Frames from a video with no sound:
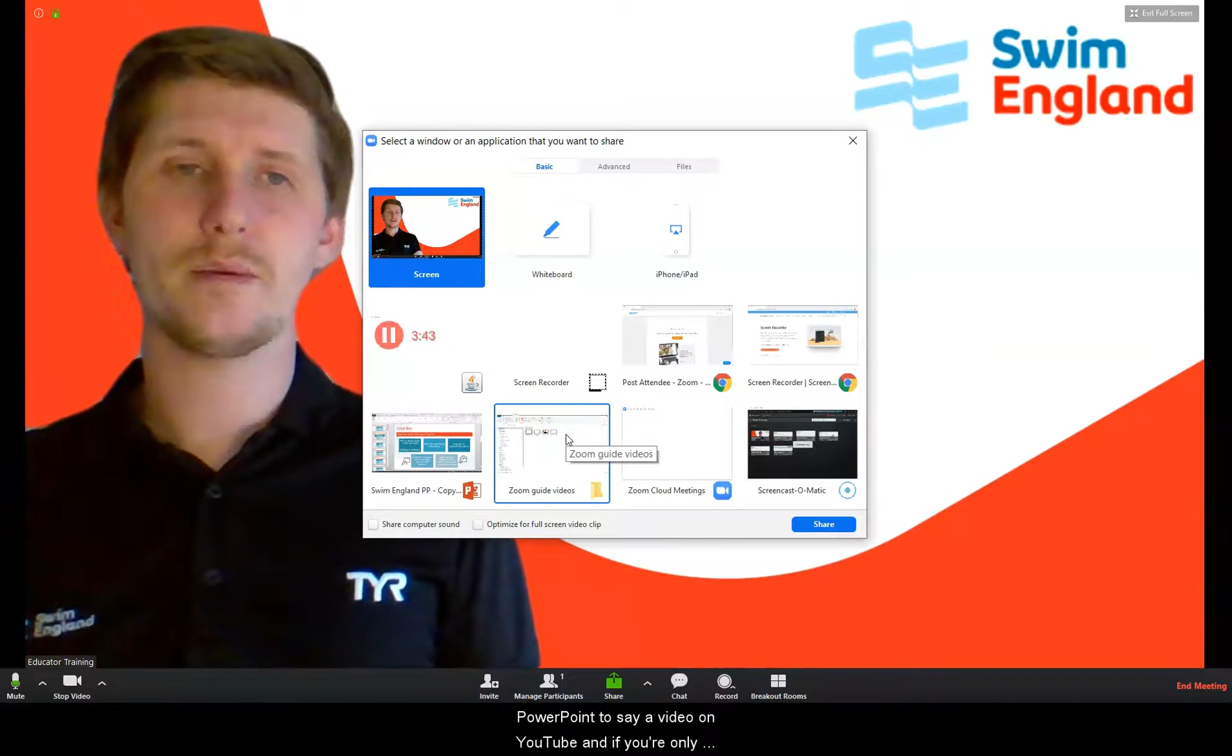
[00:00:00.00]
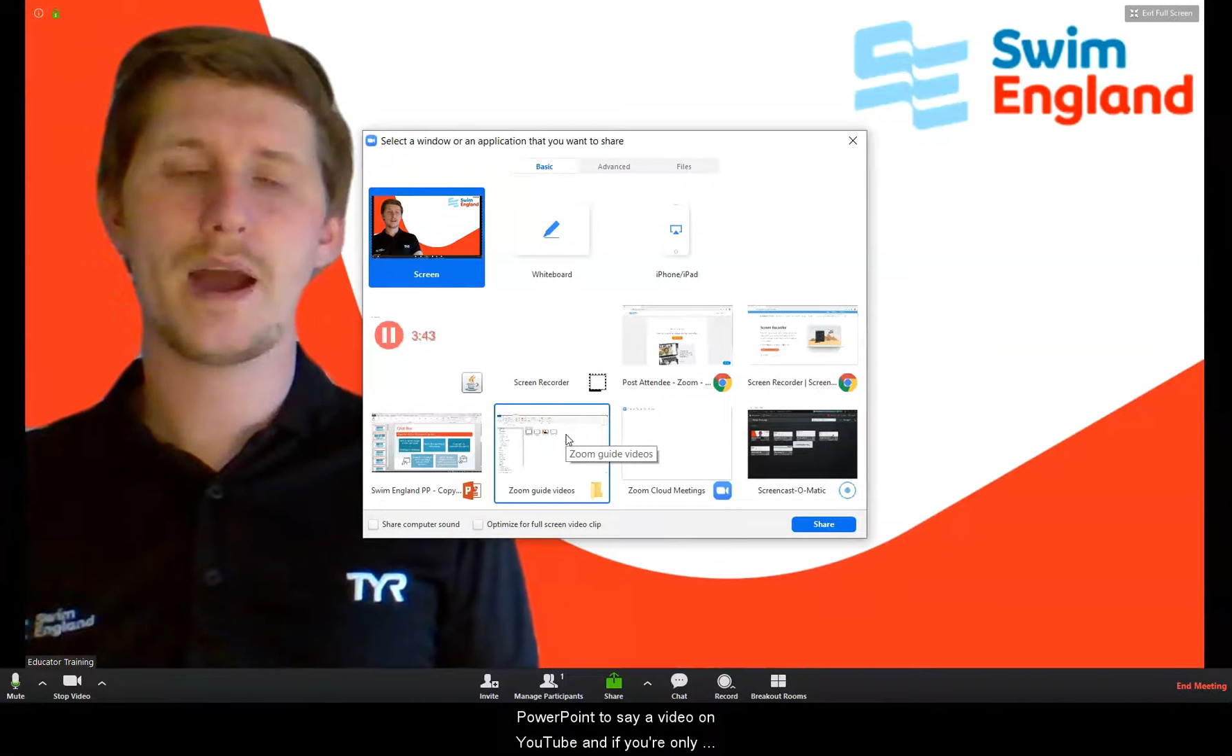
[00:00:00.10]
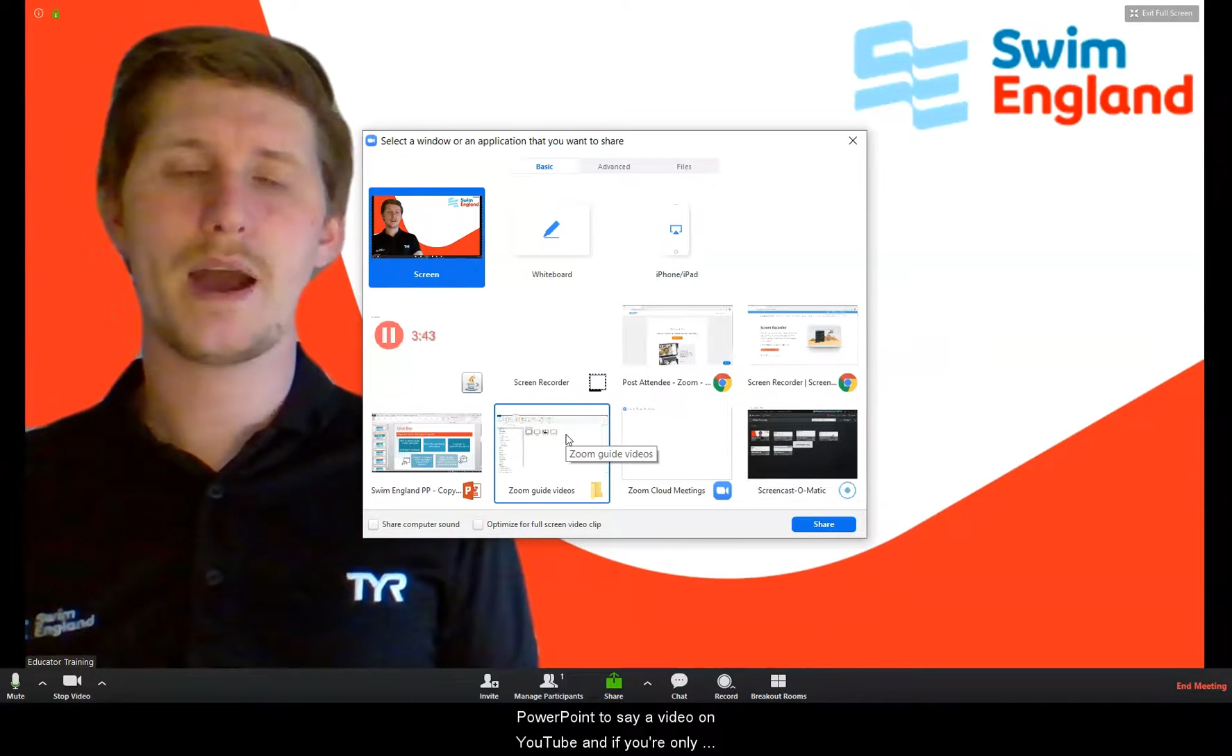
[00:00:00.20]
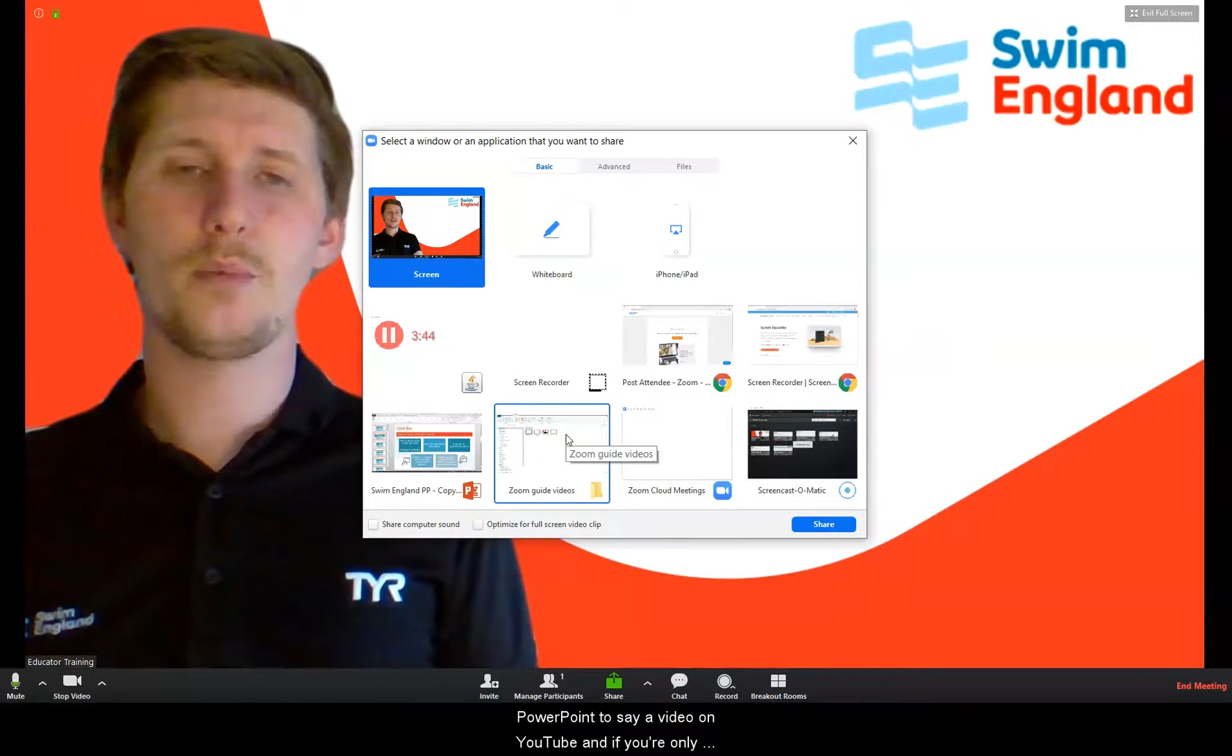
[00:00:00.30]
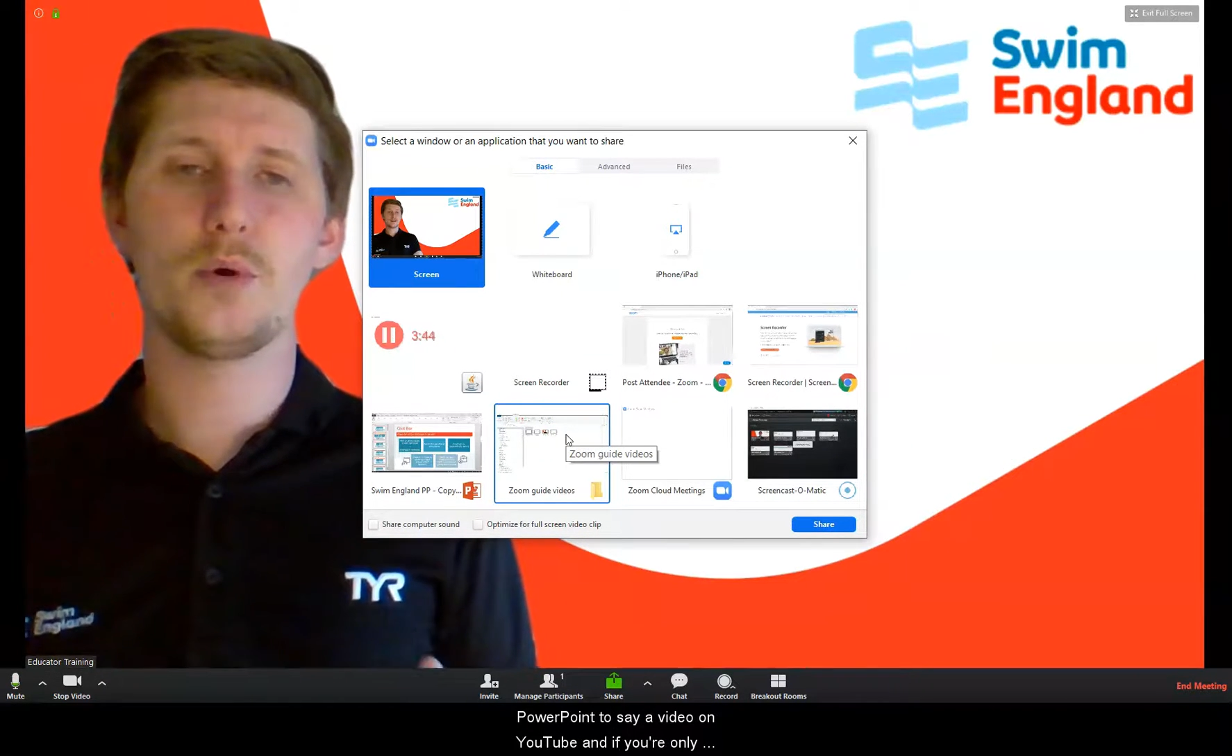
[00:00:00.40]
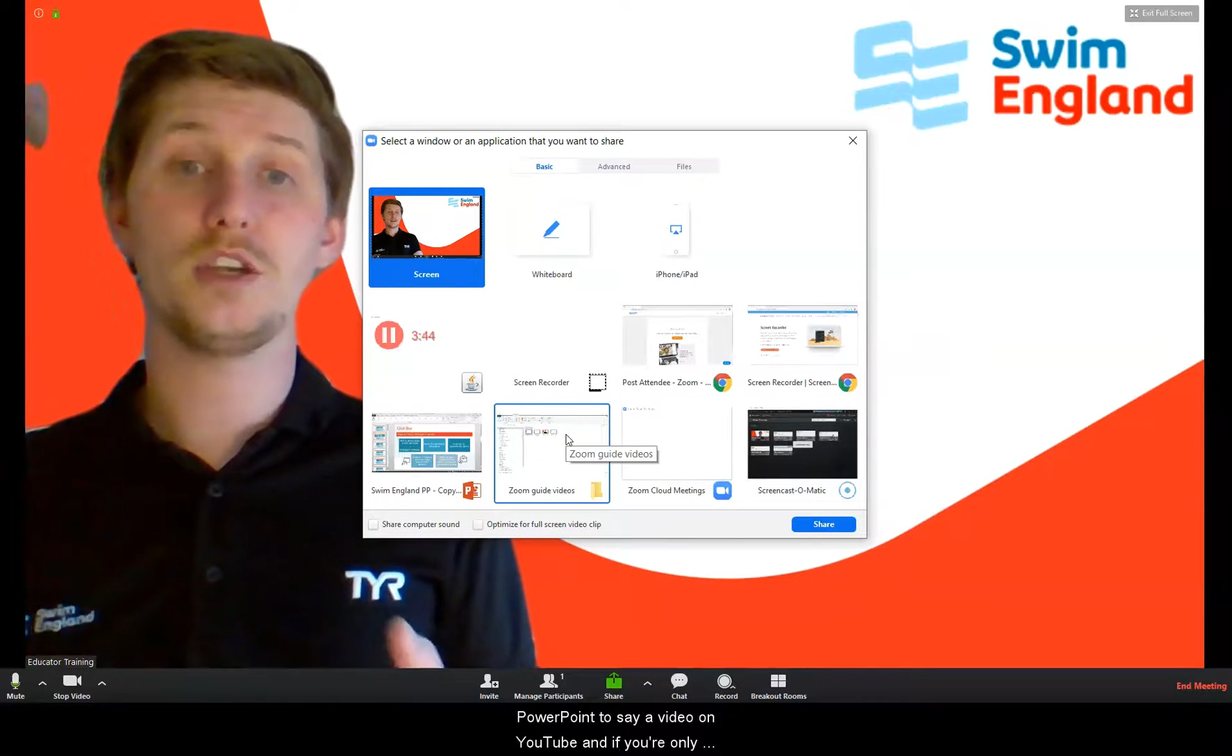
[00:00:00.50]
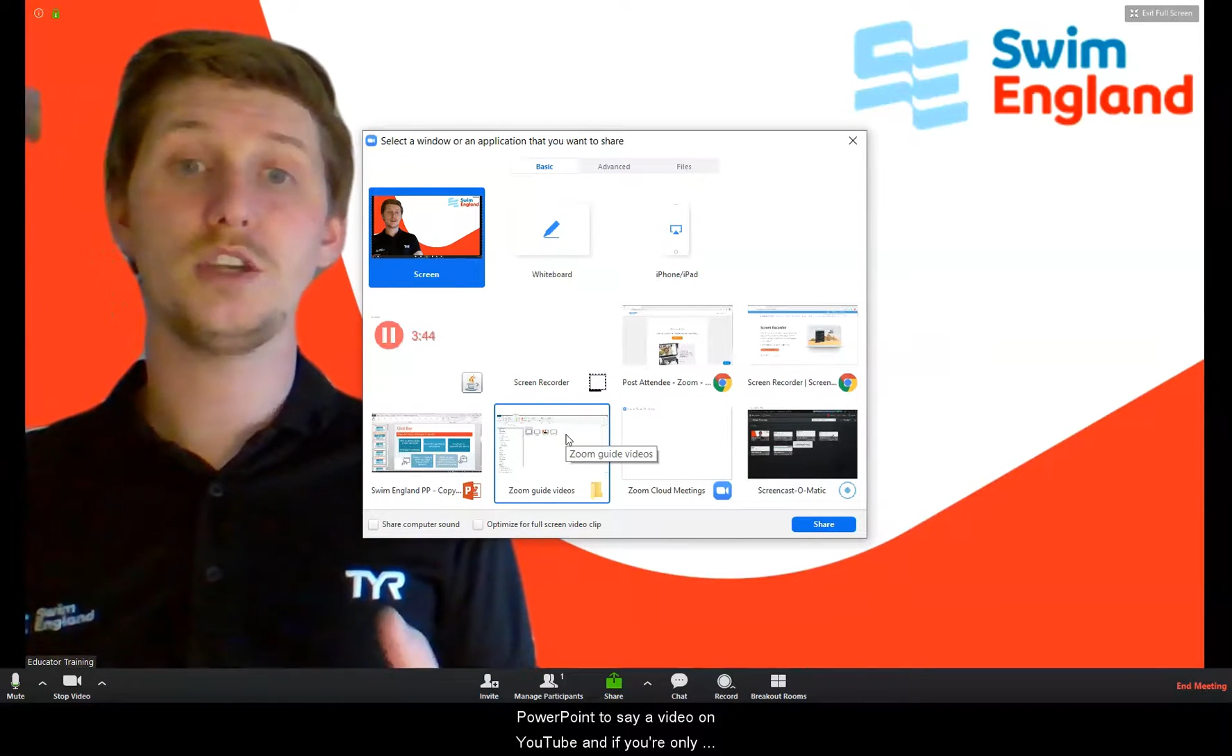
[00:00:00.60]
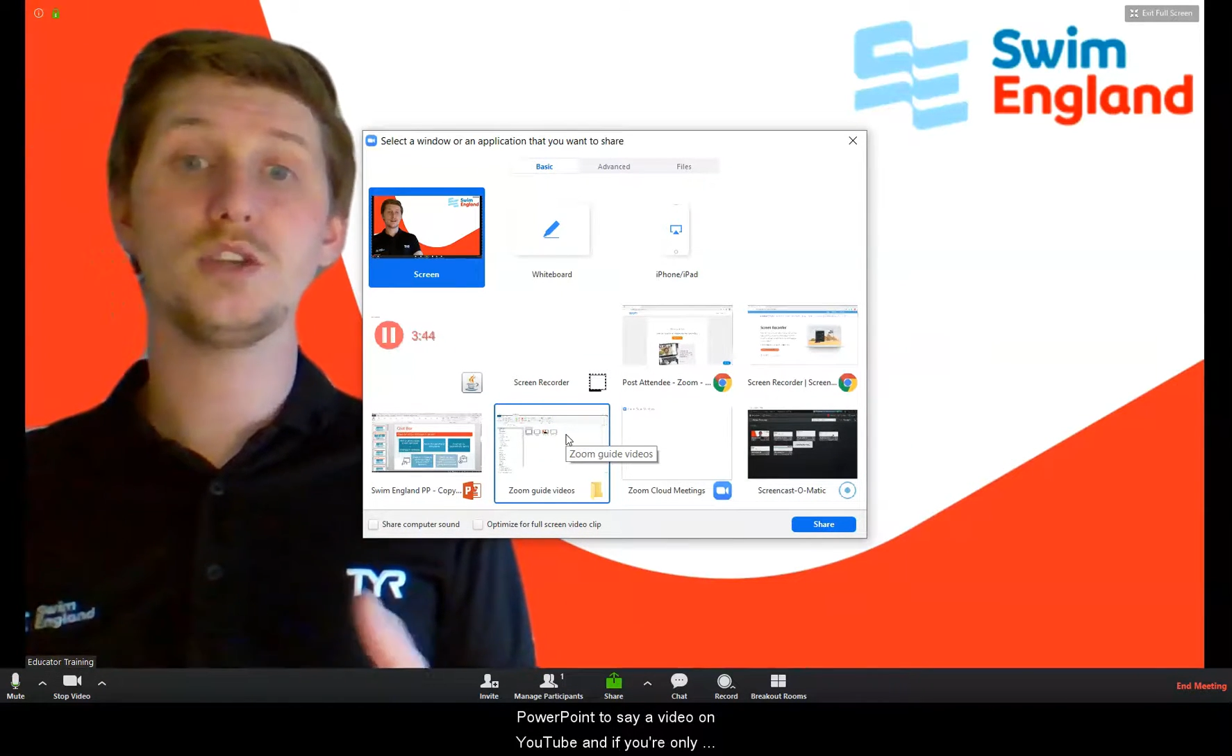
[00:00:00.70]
PowerPoint,